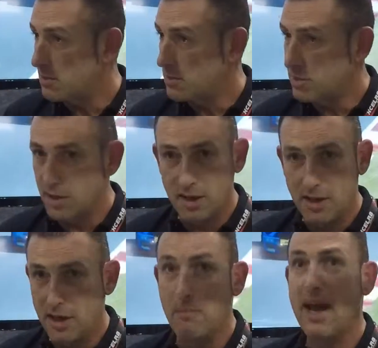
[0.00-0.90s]
It was a,
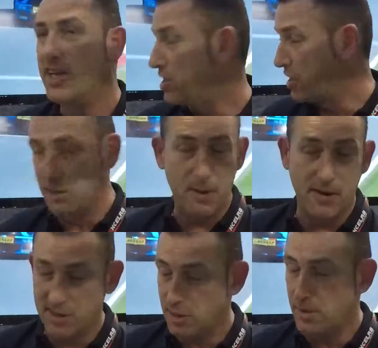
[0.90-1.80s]
an amazing
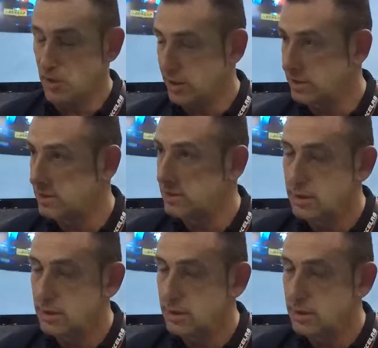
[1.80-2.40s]
experience, to be honest.